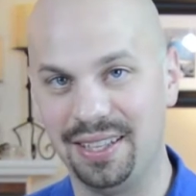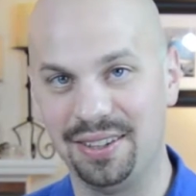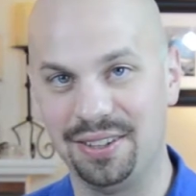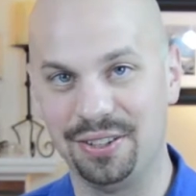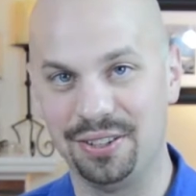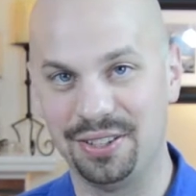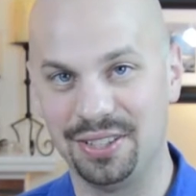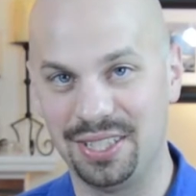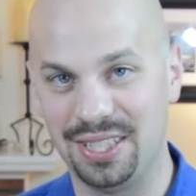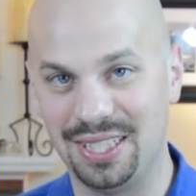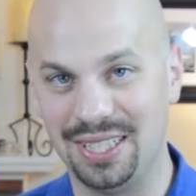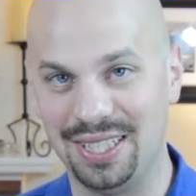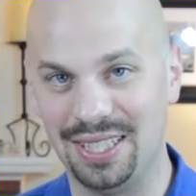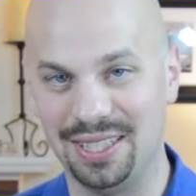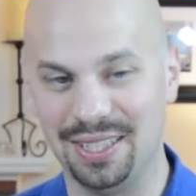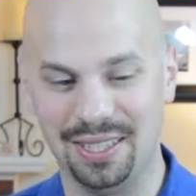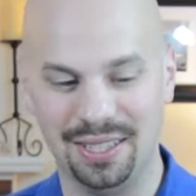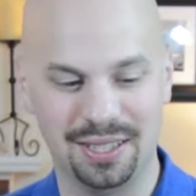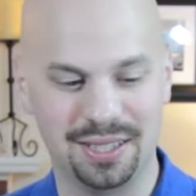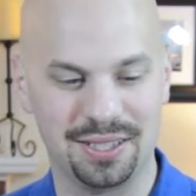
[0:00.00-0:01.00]

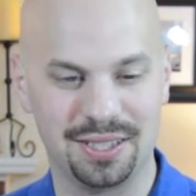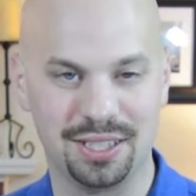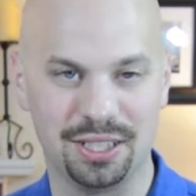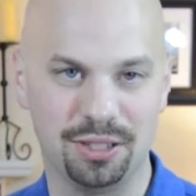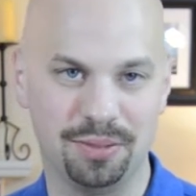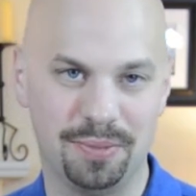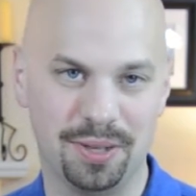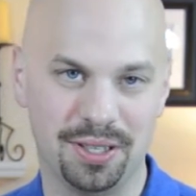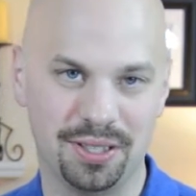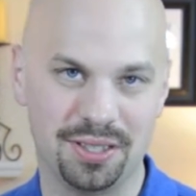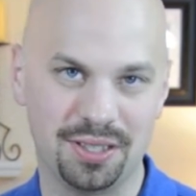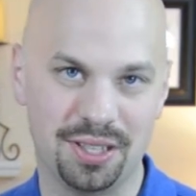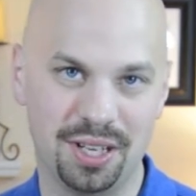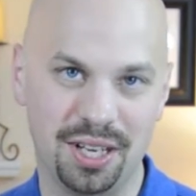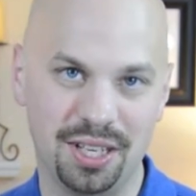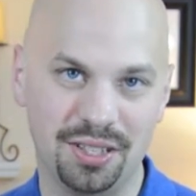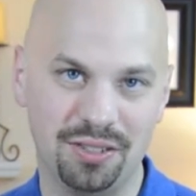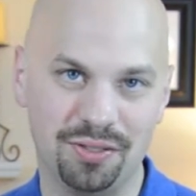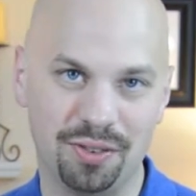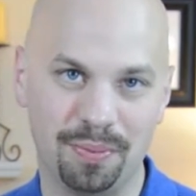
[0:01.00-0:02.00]
thirteen, a single malt
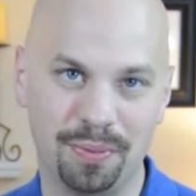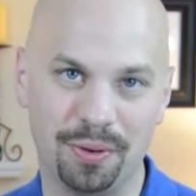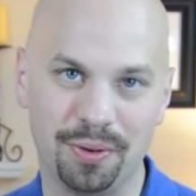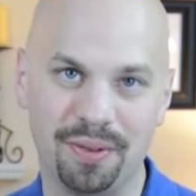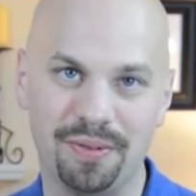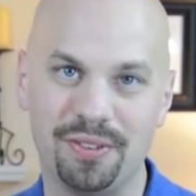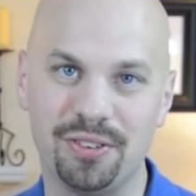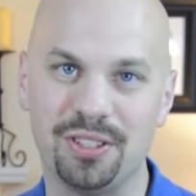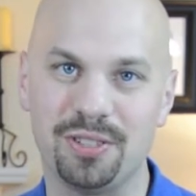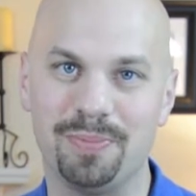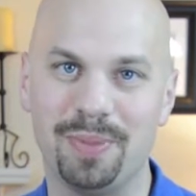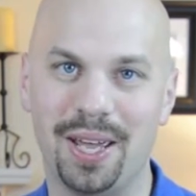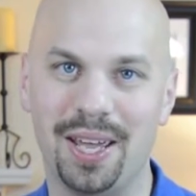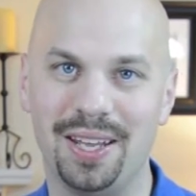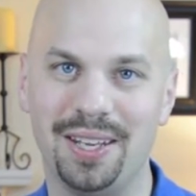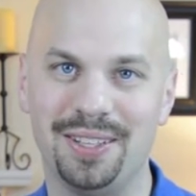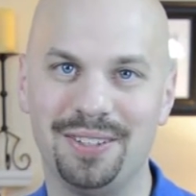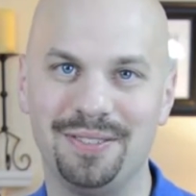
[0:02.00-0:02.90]
scotch from the River Spey.